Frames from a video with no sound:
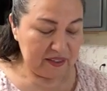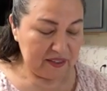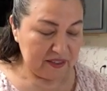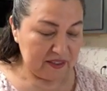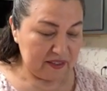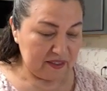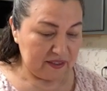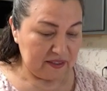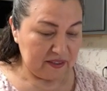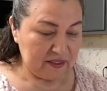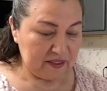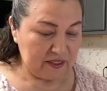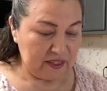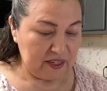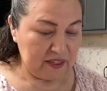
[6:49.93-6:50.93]

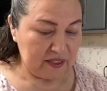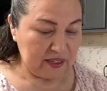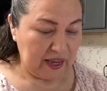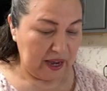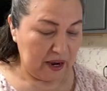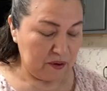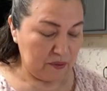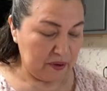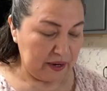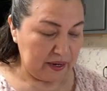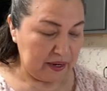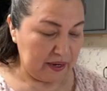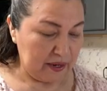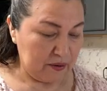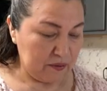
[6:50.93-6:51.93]
seeds out right
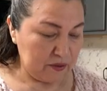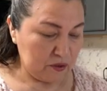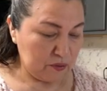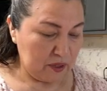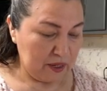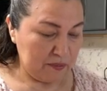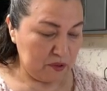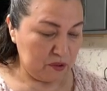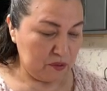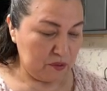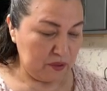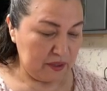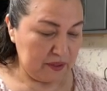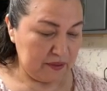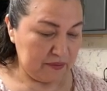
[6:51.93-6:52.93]
now. That's what I'm
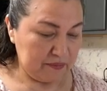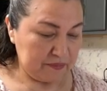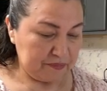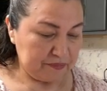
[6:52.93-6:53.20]
doing.